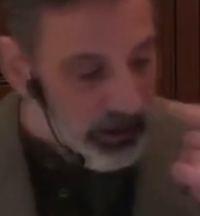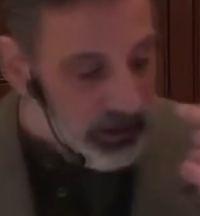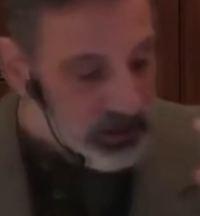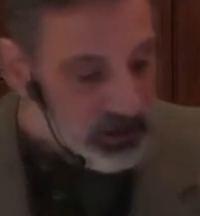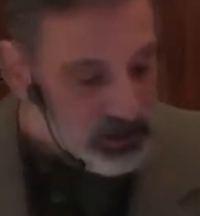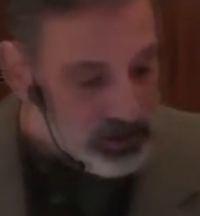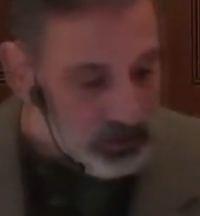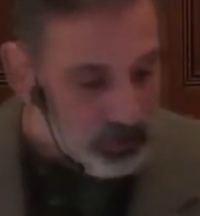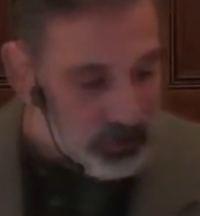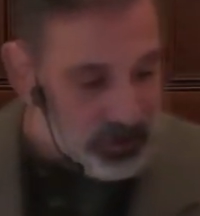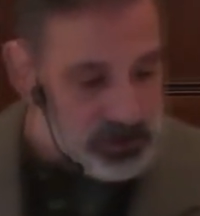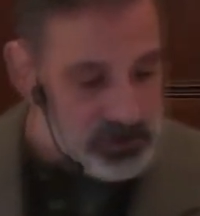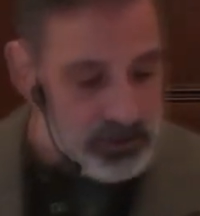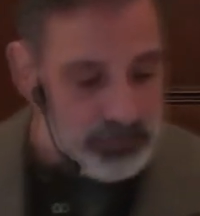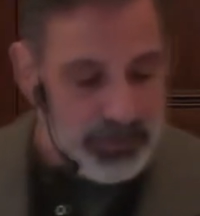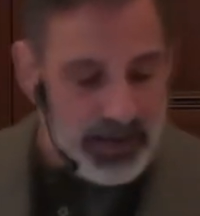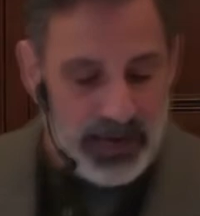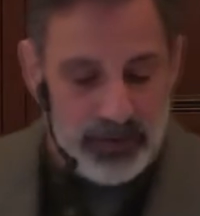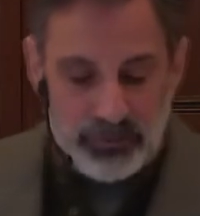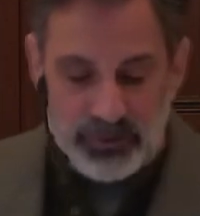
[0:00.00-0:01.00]
So what does the
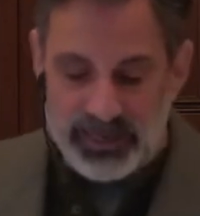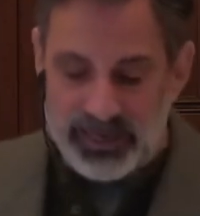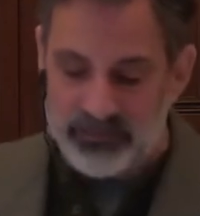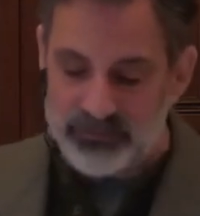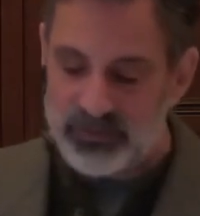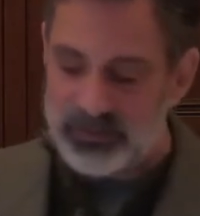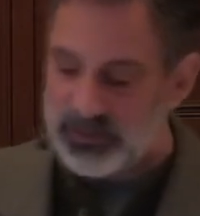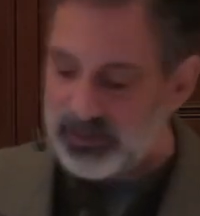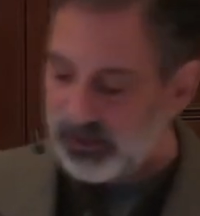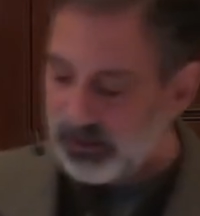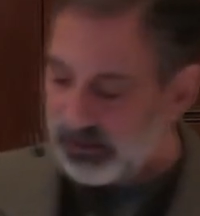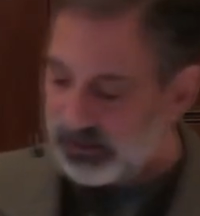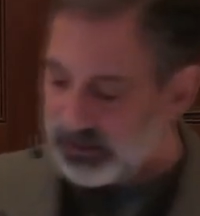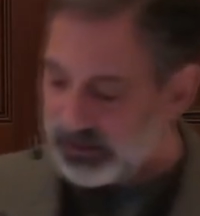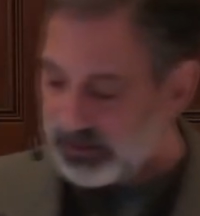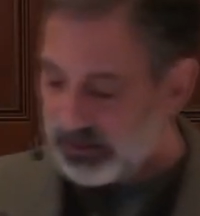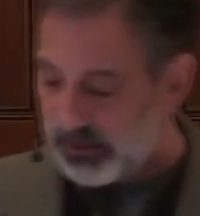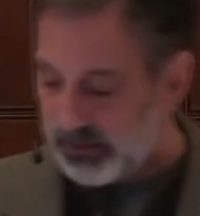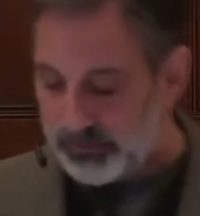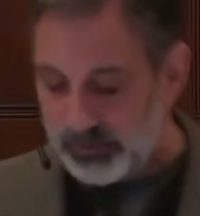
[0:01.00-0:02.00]
Bible have to tell
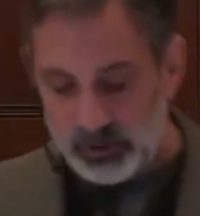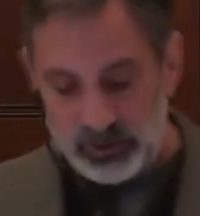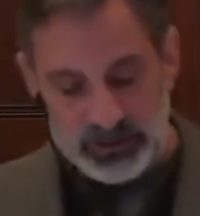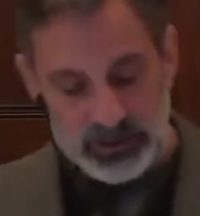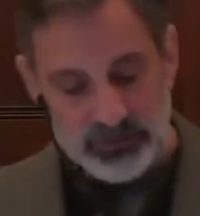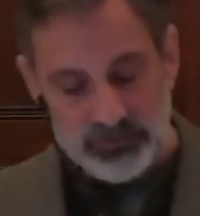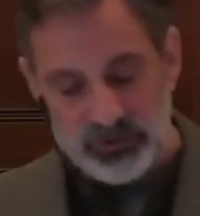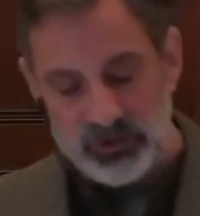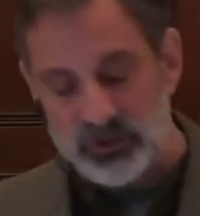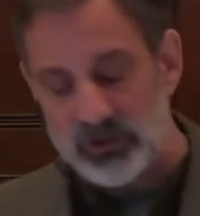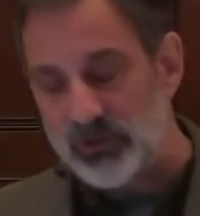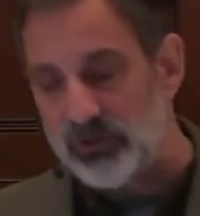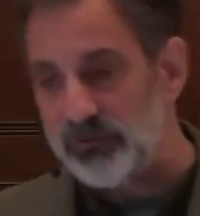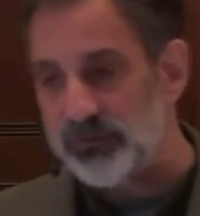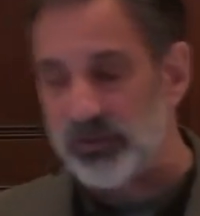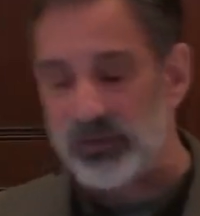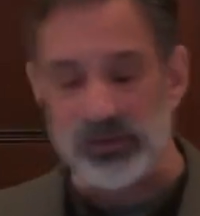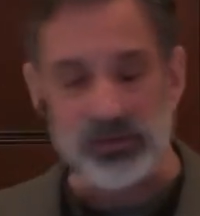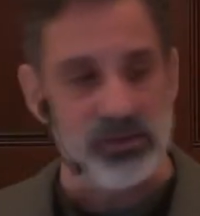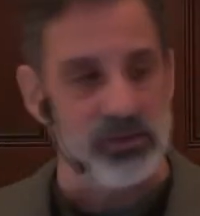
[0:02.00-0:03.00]
us? I'm only giving you two
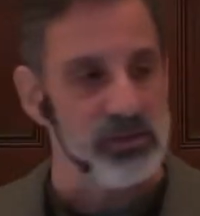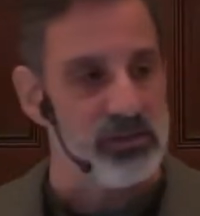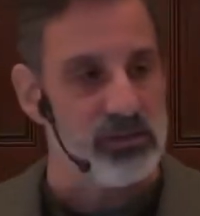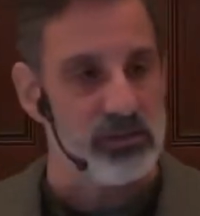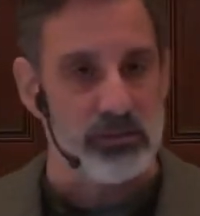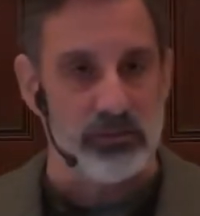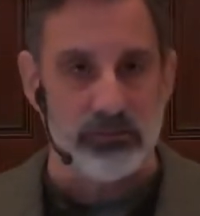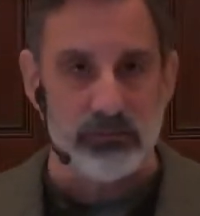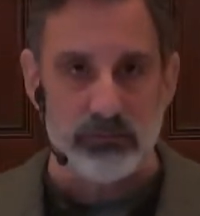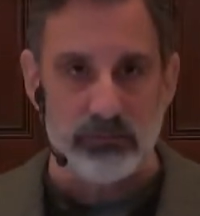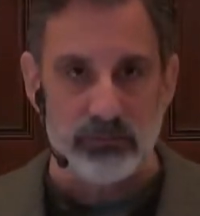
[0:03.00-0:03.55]
verses.